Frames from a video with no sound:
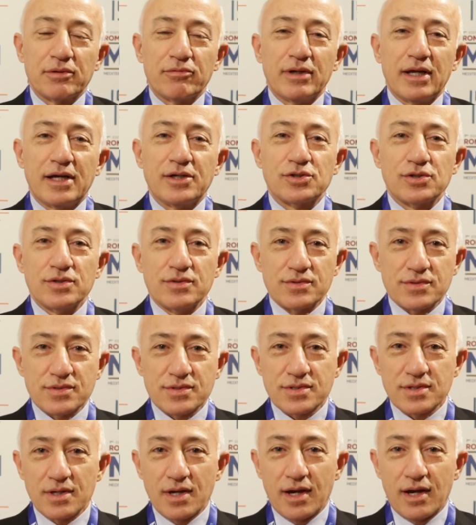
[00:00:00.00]

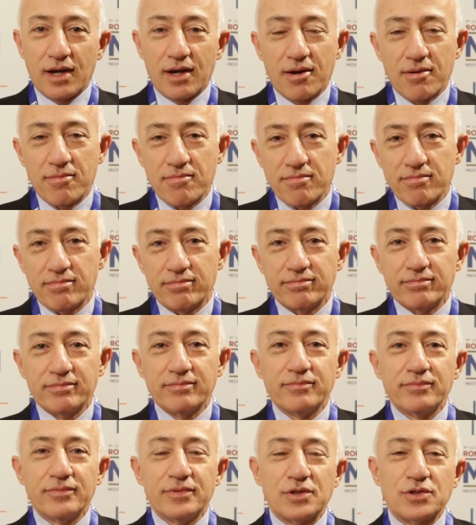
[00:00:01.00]
relations,
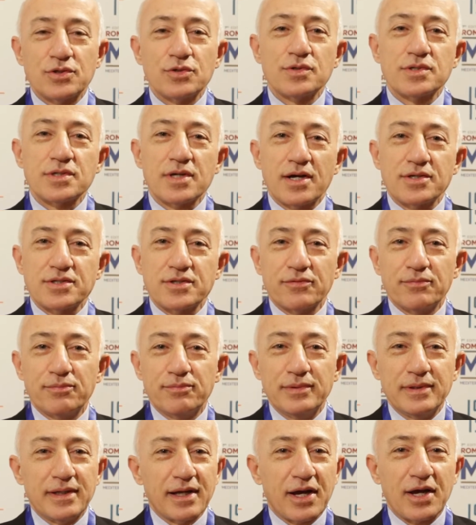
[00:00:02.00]
the two sides
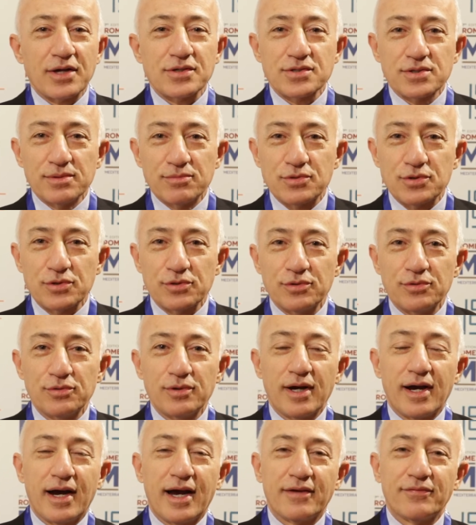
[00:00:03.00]
have been accustomed to
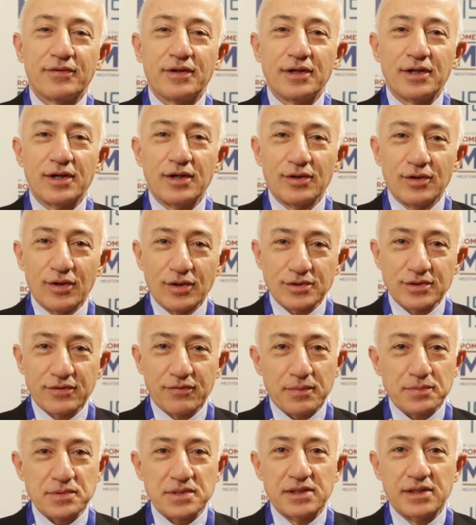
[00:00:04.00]
having a lot of
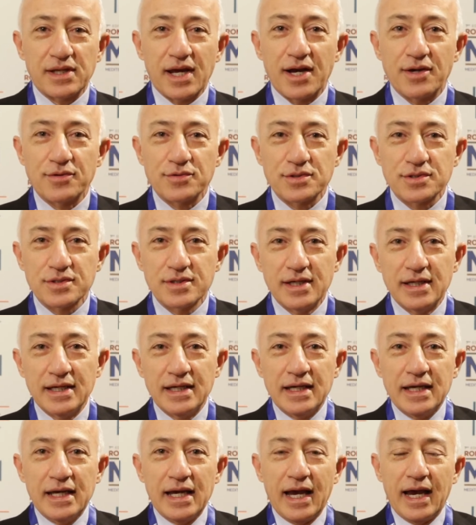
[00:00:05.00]
ups and downs,
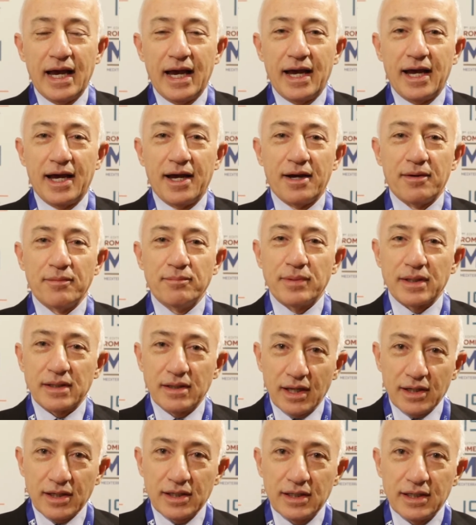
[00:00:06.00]
but
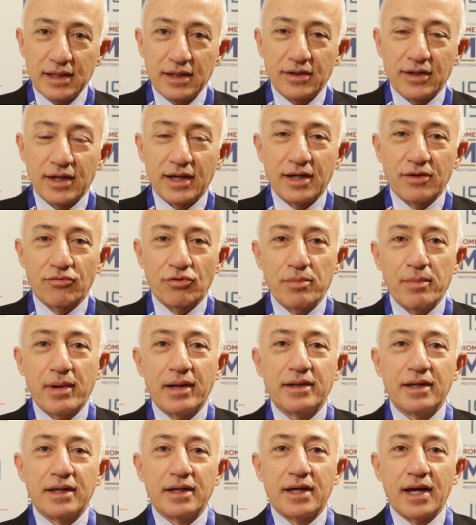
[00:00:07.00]
luckily they
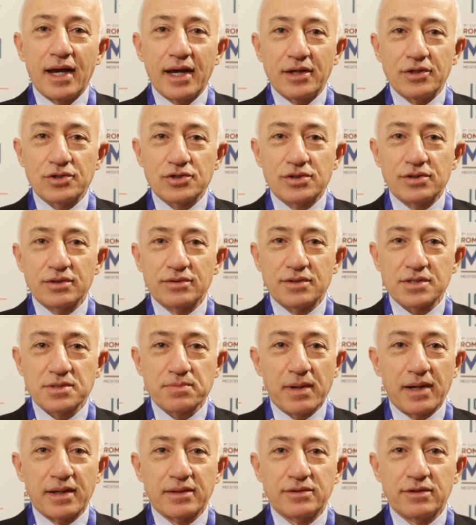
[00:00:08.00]
remain engaged
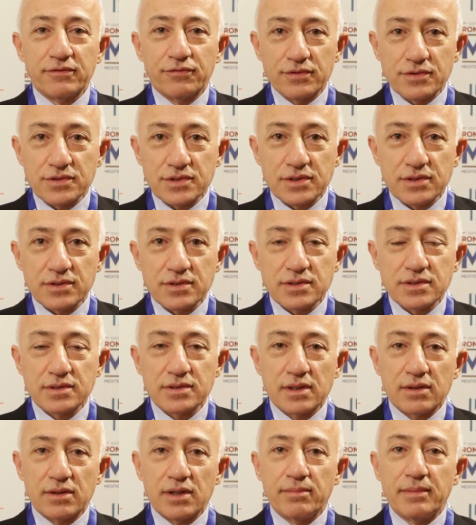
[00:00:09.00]
despite differences.
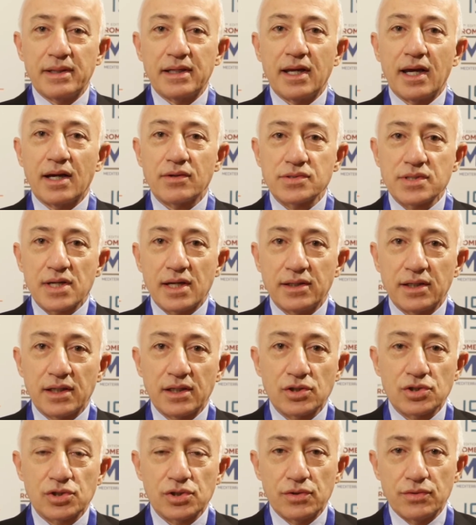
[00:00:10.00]
There are many outstanding
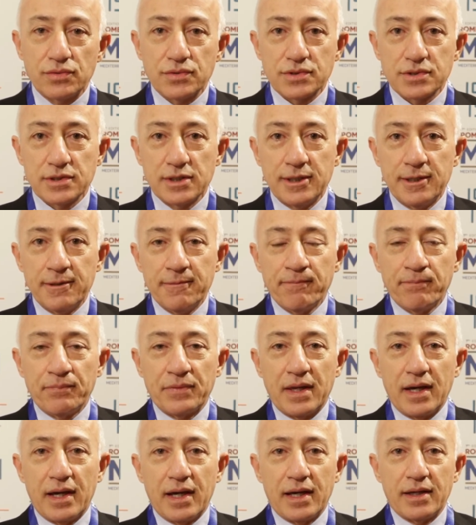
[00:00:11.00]
issues
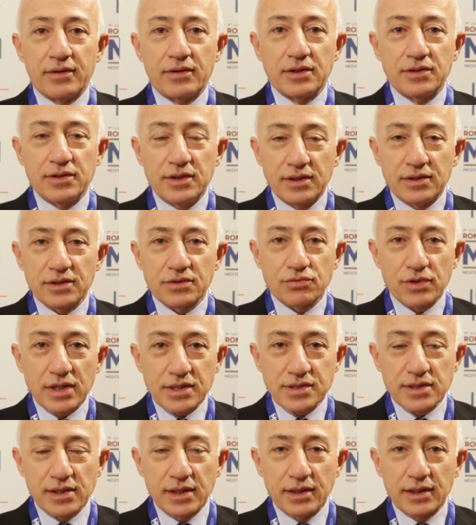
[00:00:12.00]
that need
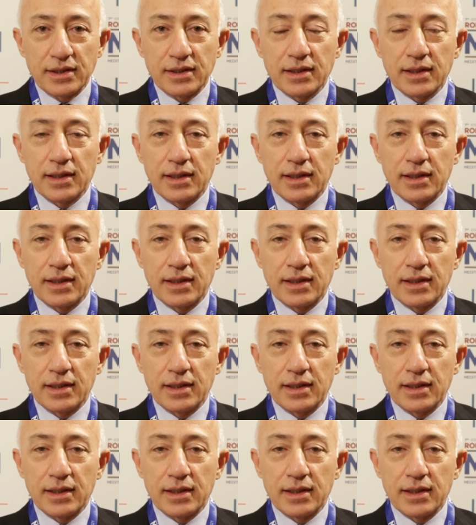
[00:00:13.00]
addressing,